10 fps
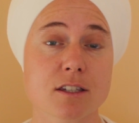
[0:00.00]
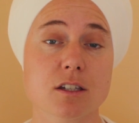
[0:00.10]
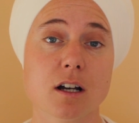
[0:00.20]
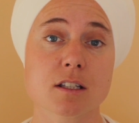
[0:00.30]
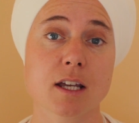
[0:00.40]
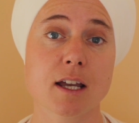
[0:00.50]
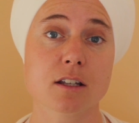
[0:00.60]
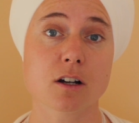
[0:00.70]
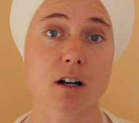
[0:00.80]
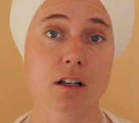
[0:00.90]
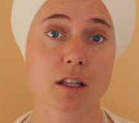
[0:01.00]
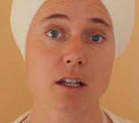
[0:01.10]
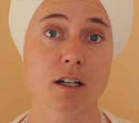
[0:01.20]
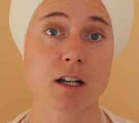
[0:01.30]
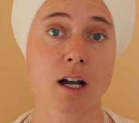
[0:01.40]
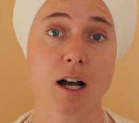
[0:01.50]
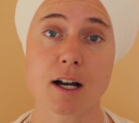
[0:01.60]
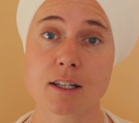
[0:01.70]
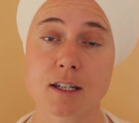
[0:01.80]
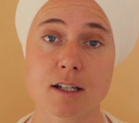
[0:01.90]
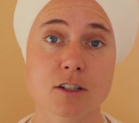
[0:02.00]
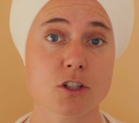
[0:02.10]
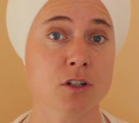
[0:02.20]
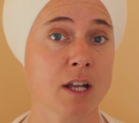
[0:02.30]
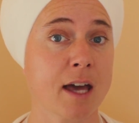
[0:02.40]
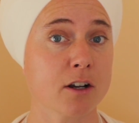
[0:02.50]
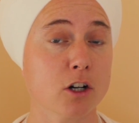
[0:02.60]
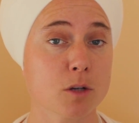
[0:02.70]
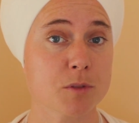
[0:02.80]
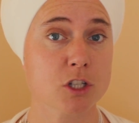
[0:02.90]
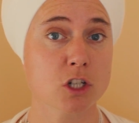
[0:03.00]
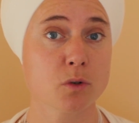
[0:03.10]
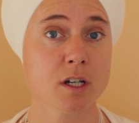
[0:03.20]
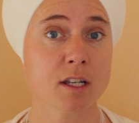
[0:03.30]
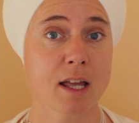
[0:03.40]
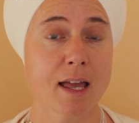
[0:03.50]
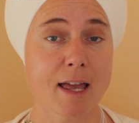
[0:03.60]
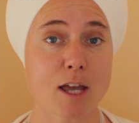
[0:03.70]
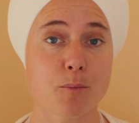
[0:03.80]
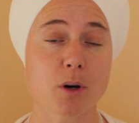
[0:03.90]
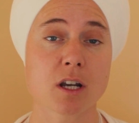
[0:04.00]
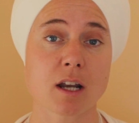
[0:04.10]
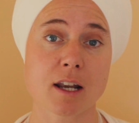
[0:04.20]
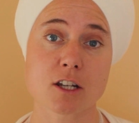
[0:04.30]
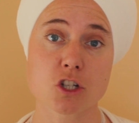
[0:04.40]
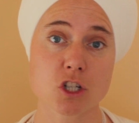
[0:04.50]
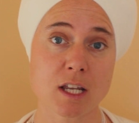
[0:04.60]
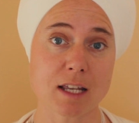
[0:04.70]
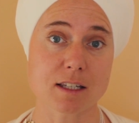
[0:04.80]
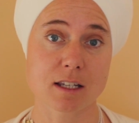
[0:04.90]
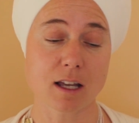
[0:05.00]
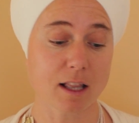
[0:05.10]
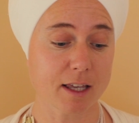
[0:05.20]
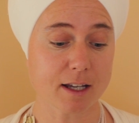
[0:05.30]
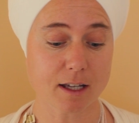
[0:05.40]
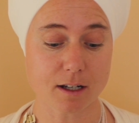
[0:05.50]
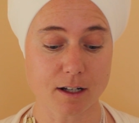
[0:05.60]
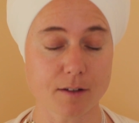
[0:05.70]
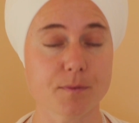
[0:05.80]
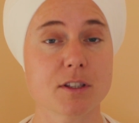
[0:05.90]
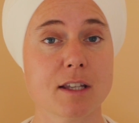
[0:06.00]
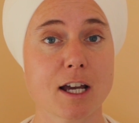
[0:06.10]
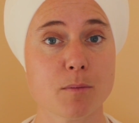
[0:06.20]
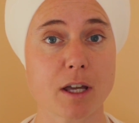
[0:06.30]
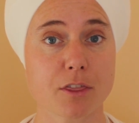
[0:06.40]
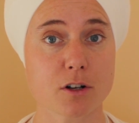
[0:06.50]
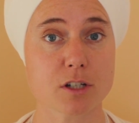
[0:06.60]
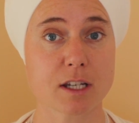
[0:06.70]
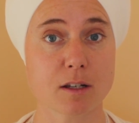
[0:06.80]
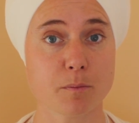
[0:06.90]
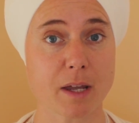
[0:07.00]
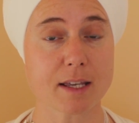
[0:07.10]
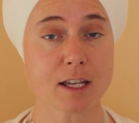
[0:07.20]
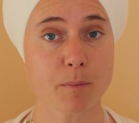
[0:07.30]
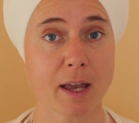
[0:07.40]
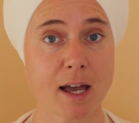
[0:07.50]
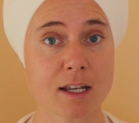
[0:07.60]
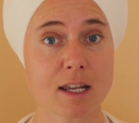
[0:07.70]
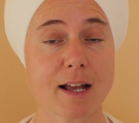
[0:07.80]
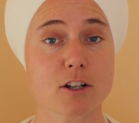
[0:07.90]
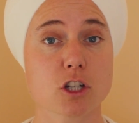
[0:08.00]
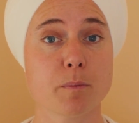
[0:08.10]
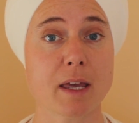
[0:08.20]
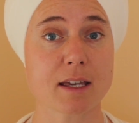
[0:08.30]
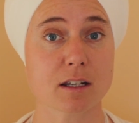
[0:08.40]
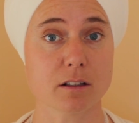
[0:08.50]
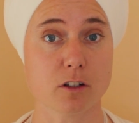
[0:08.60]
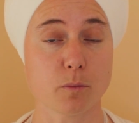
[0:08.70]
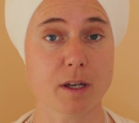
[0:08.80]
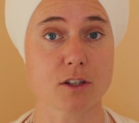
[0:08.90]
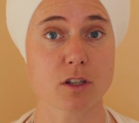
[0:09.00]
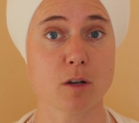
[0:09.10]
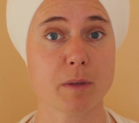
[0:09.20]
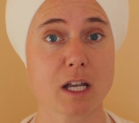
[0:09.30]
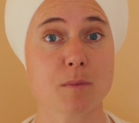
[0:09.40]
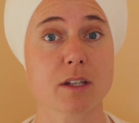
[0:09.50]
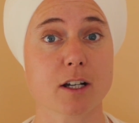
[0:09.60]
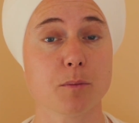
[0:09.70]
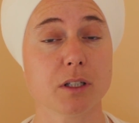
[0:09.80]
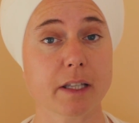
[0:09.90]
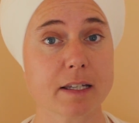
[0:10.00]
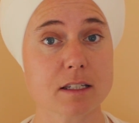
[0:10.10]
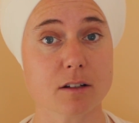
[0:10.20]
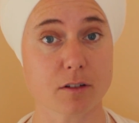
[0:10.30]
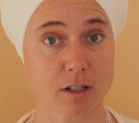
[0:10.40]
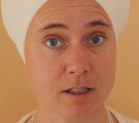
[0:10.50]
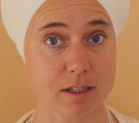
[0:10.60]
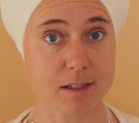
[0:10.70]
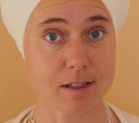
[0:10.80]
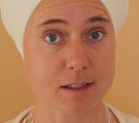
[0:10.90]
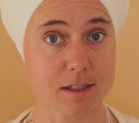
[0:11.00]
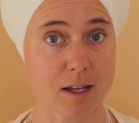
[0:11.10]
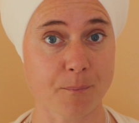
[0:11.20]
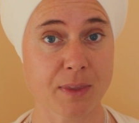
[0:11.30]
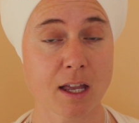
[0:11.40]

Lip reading: sauteed garlic, onions, you can add herbs to it and put it on a sheet, like on a 9x13 baking pan, and actually bake it a little bit so that it becomes like a polenta consistency.